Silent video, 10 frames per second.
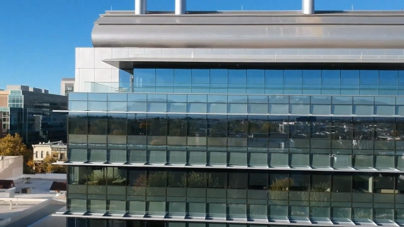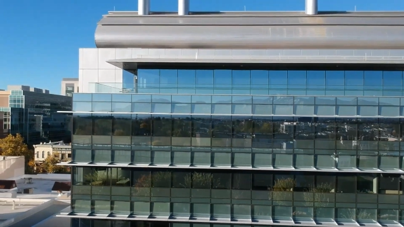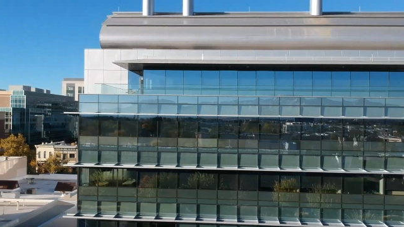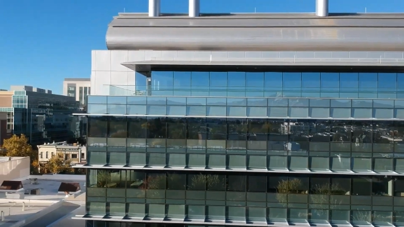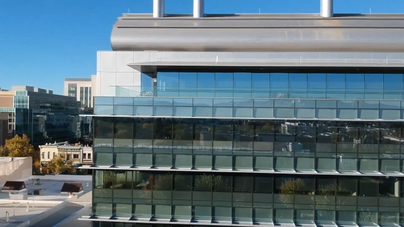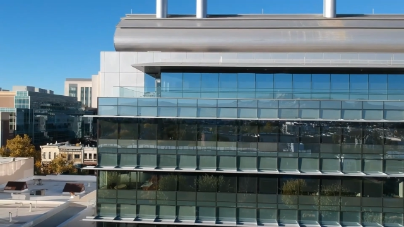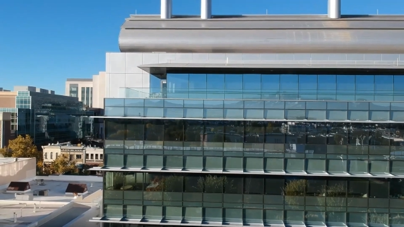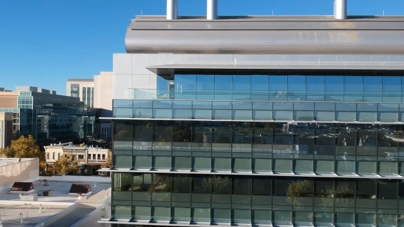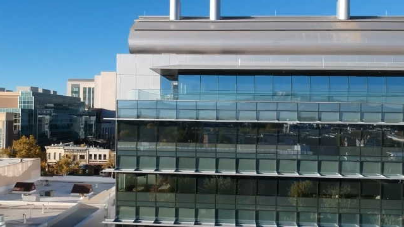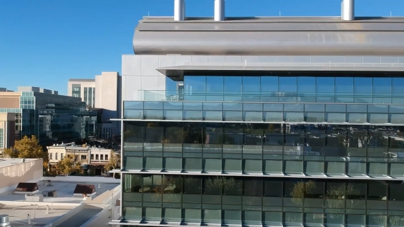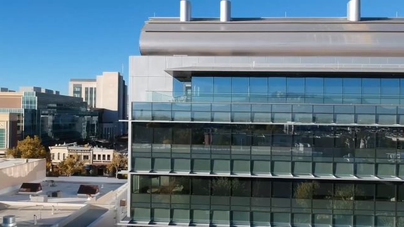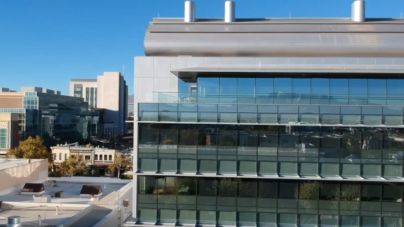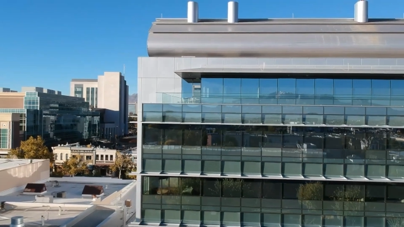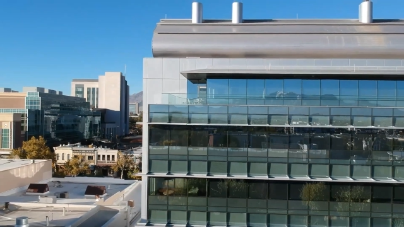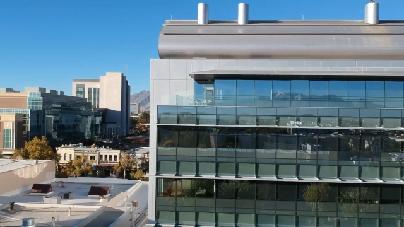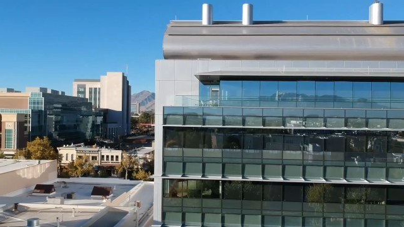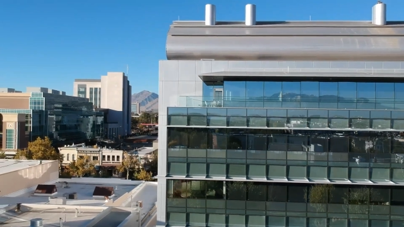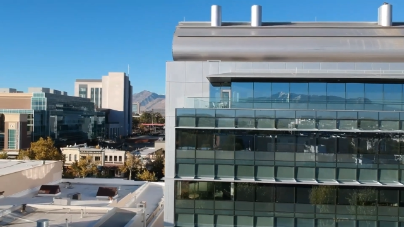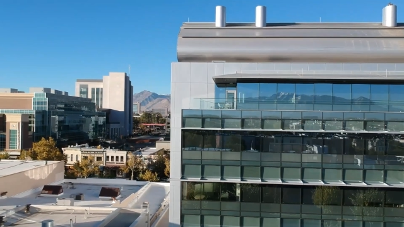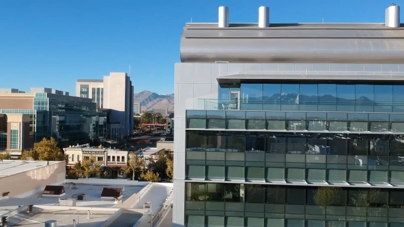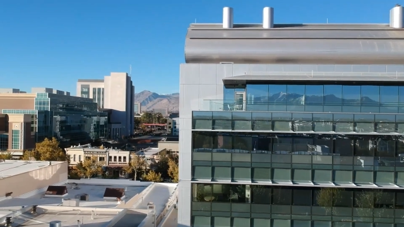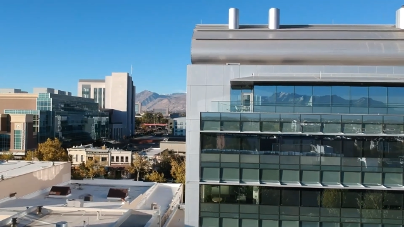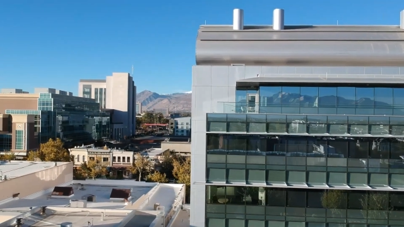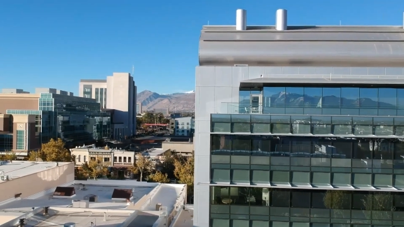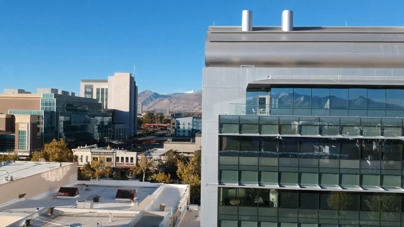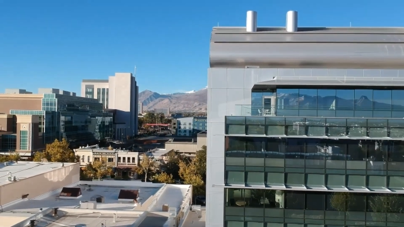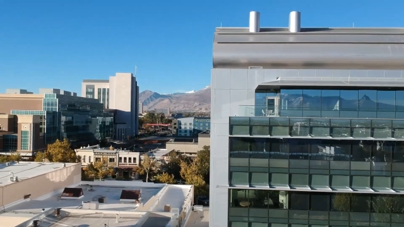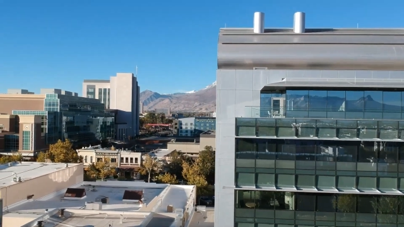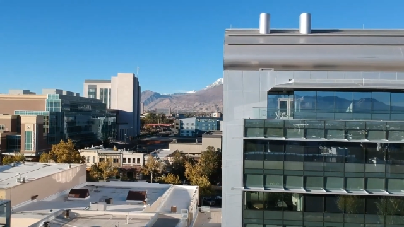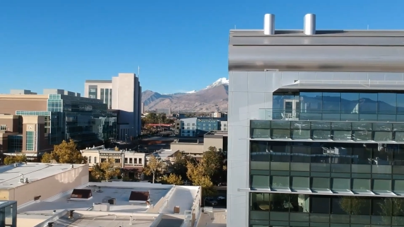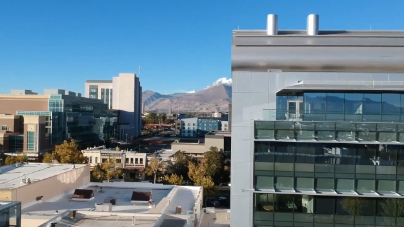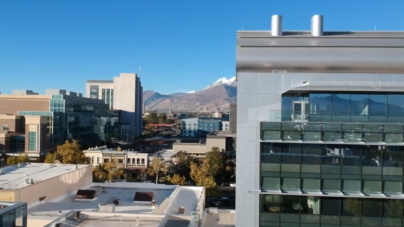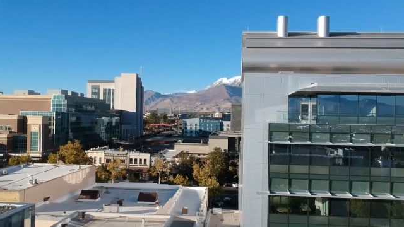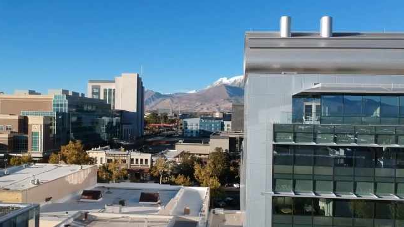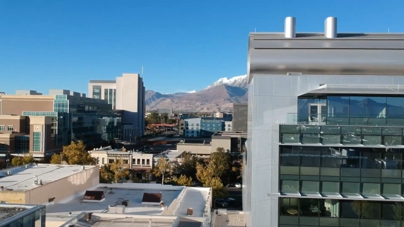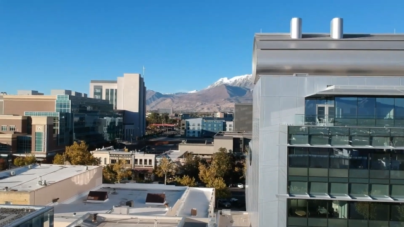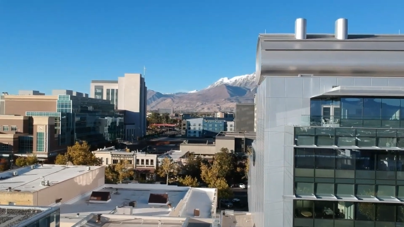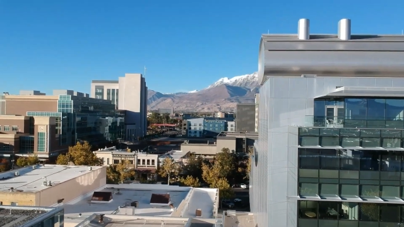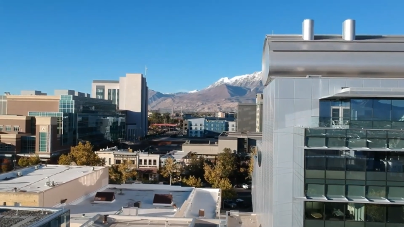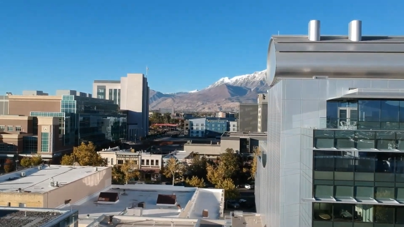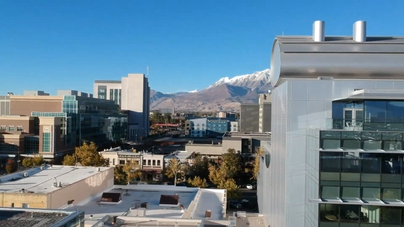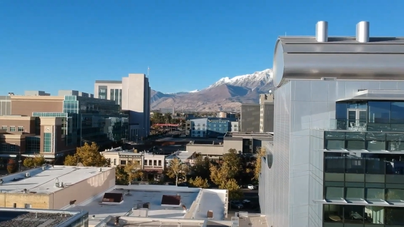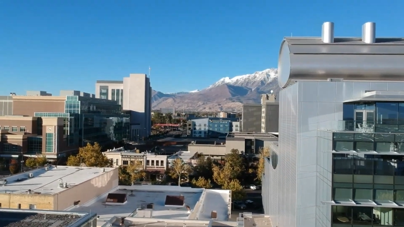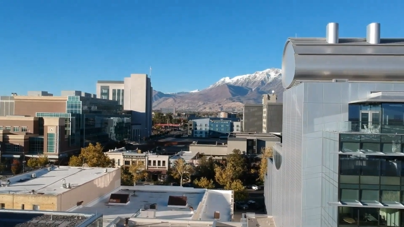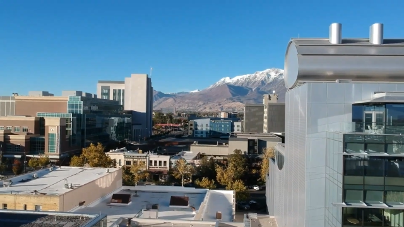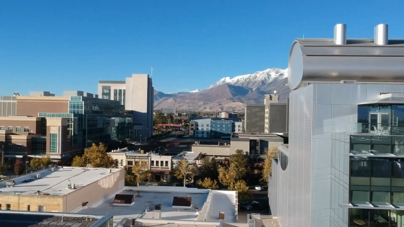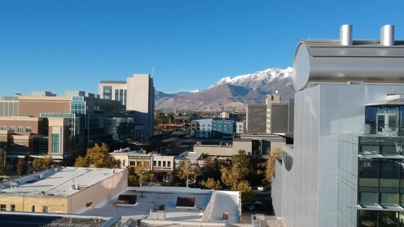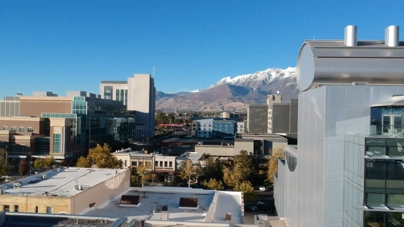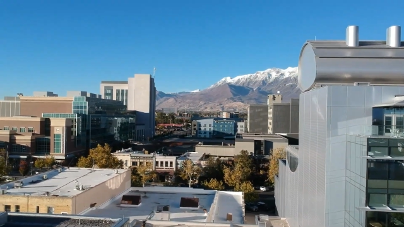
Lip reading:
Nobody's mouth can be seen.